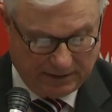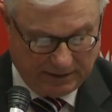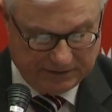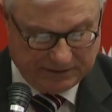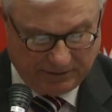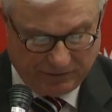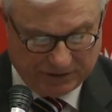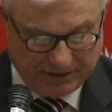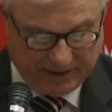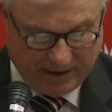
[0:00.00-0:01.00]
can
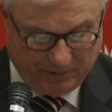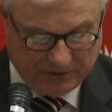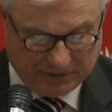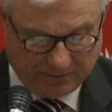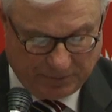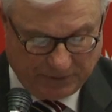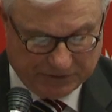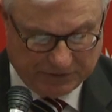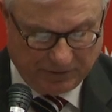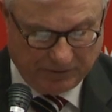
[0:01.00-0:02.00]
seriously damage the
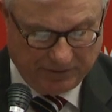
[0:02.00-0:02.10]
personal